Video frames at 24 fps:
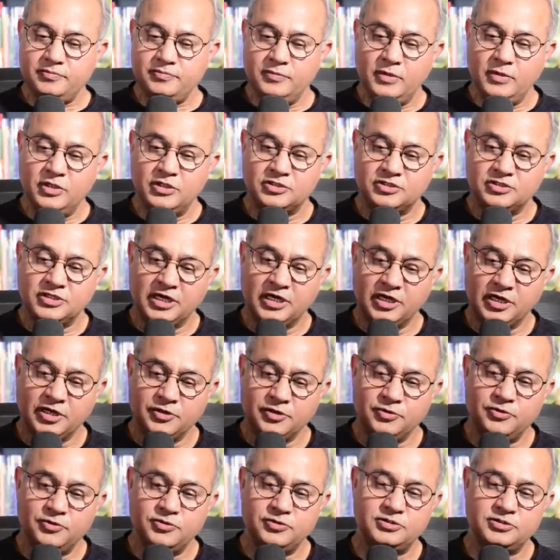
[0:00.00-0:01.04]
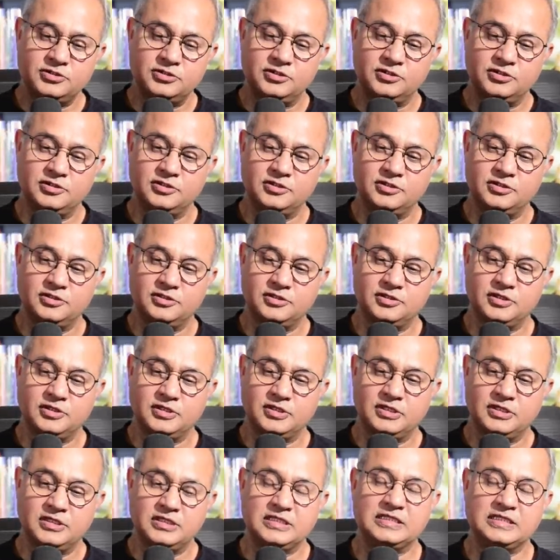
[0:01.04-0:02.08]
reduce
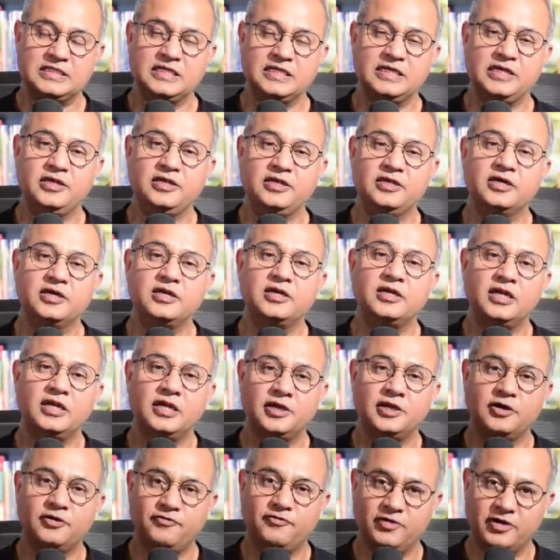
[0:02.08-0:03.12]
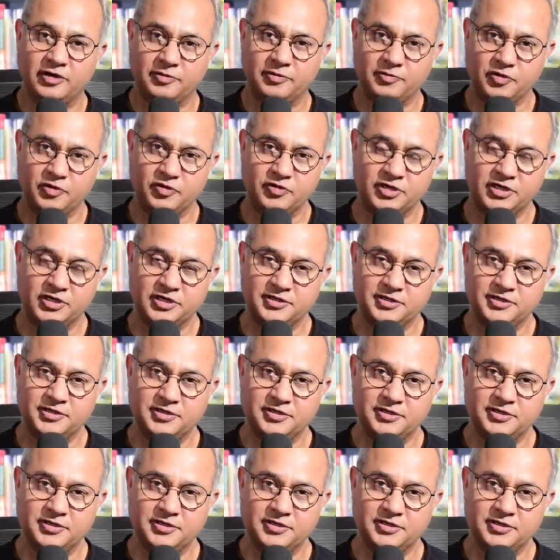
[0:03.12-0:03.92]
the learning of our immunity.